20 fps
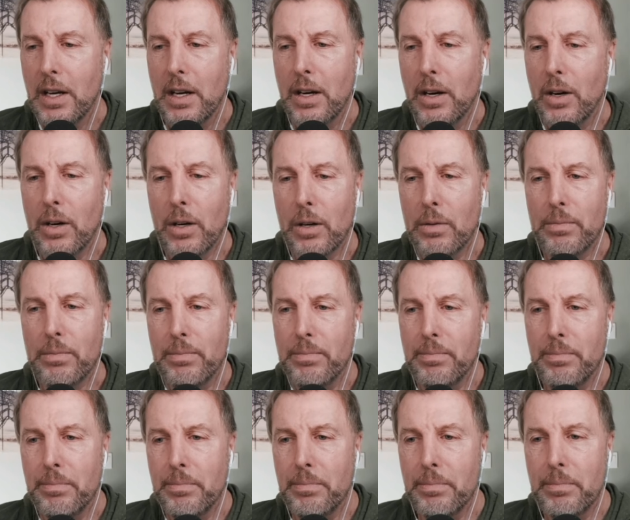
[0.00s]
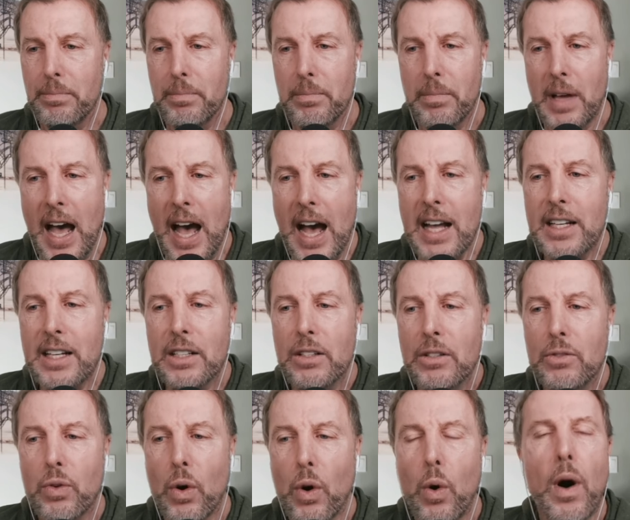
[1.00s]
or had to
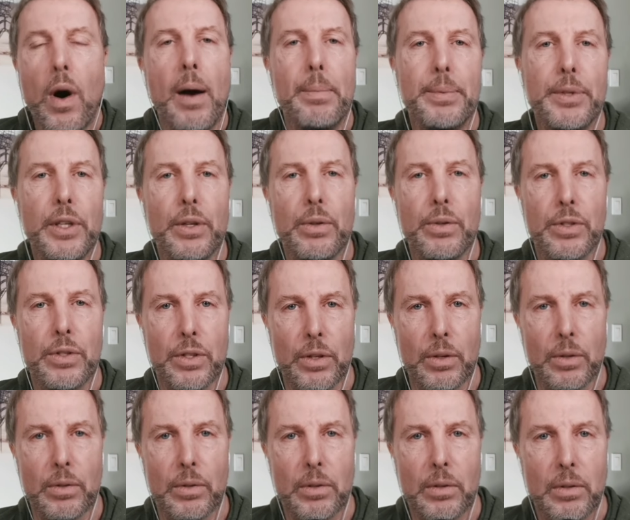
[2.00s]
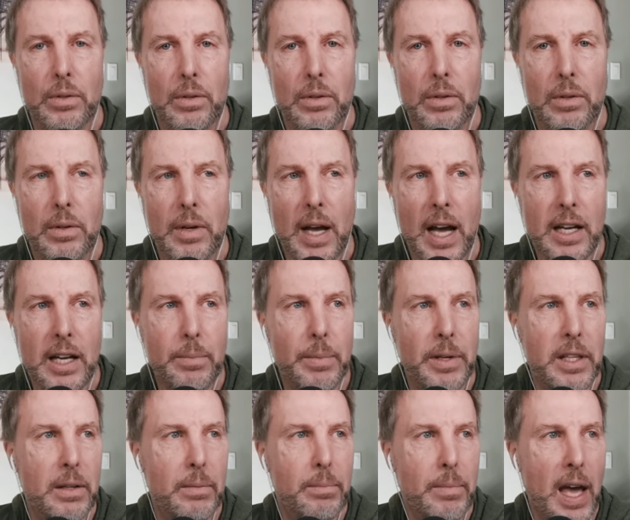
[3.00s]
grow up too soon, had to be
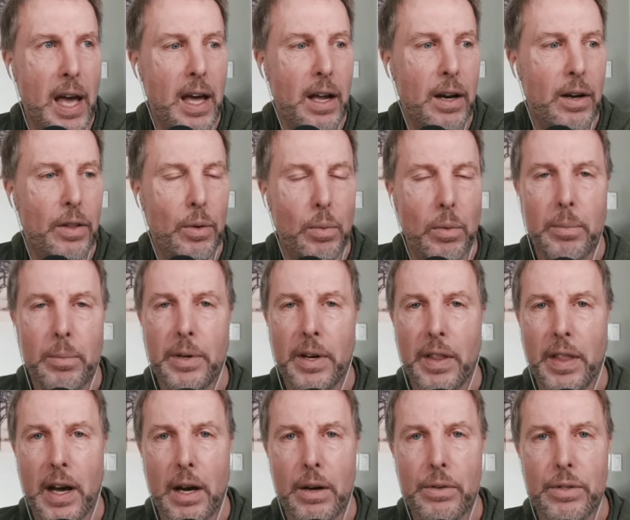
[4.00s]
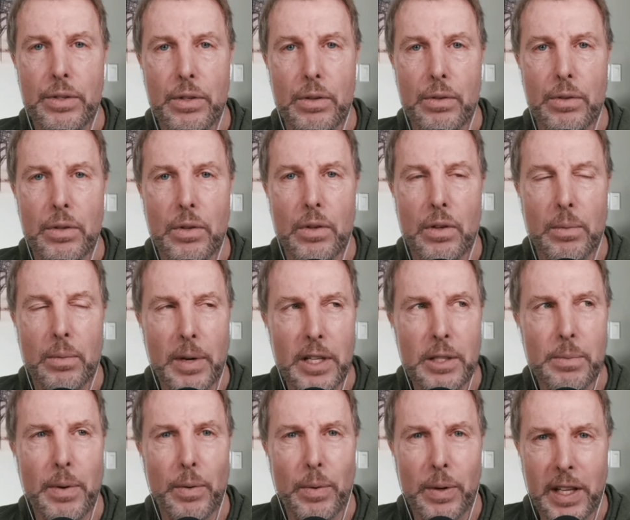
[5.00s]
the man or the woman of the house too soon. It must have
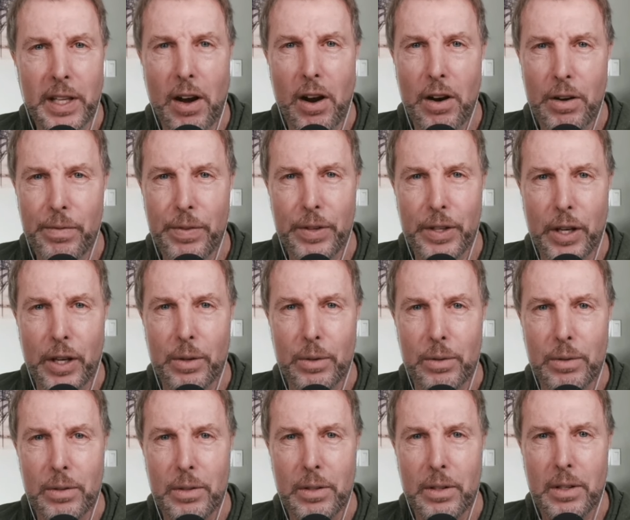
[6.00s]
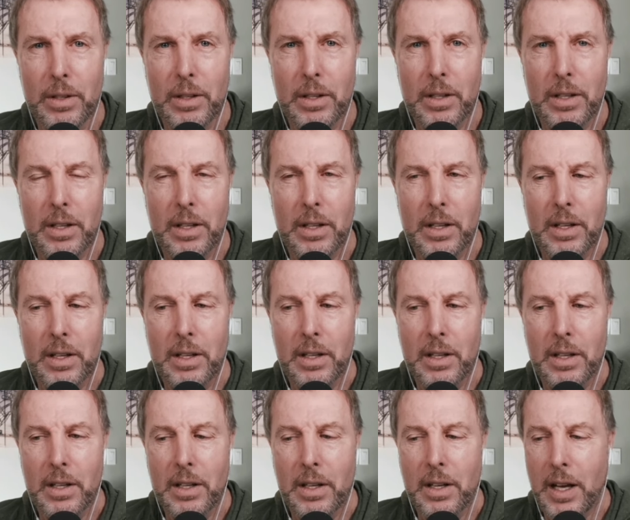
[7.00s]
been really hard for you.
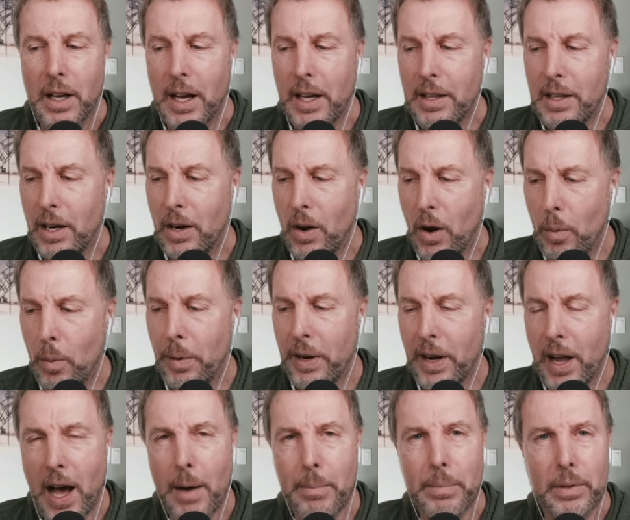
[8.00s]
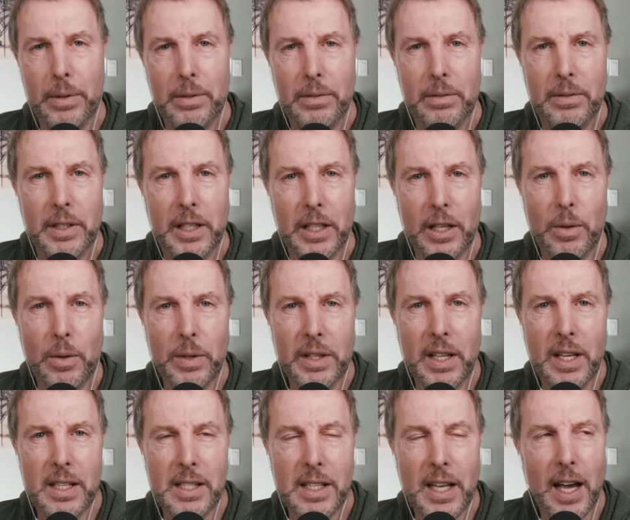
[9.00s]
And then open up. Hear what
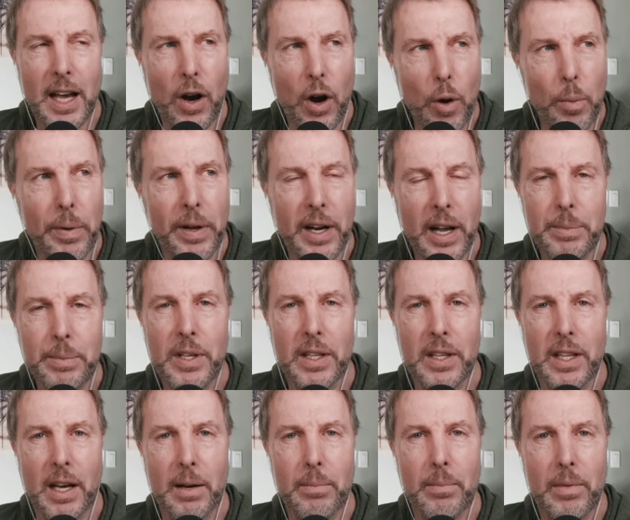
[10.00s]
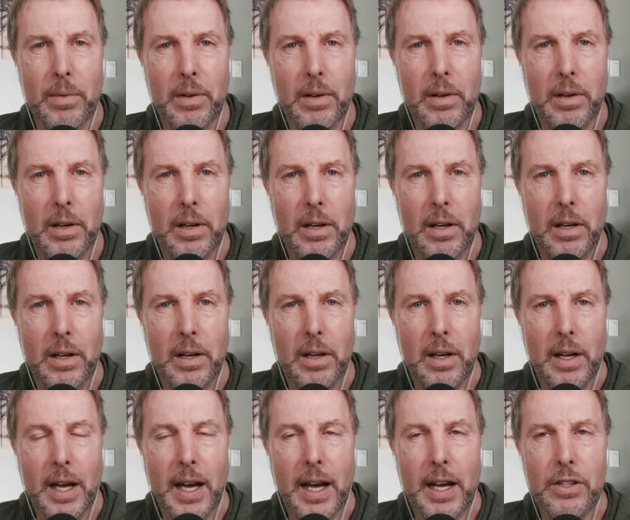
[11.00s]
they say. Open up to them.
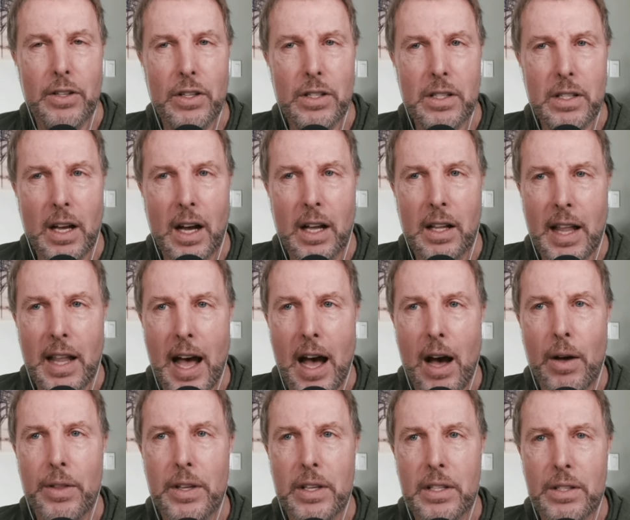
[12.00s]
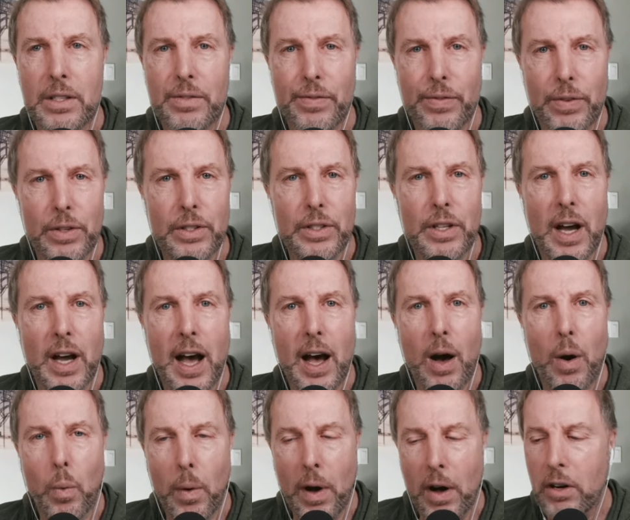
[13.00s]
And just allow this
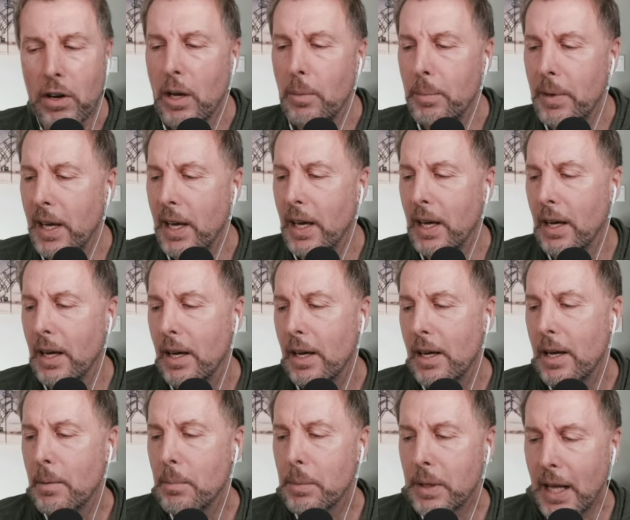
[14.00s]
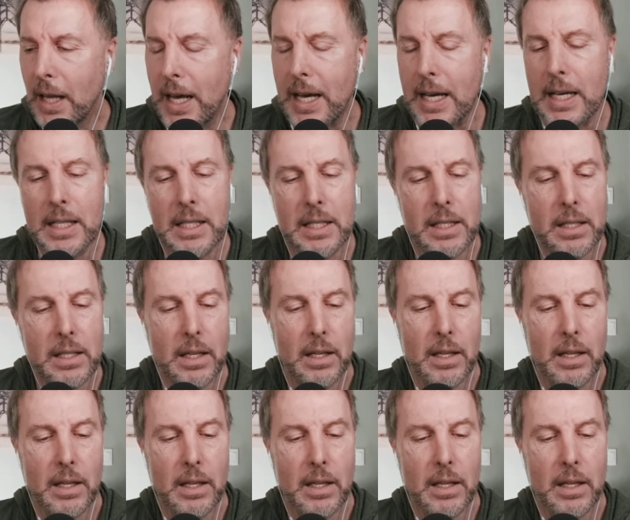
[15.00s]
fertile, welcoming place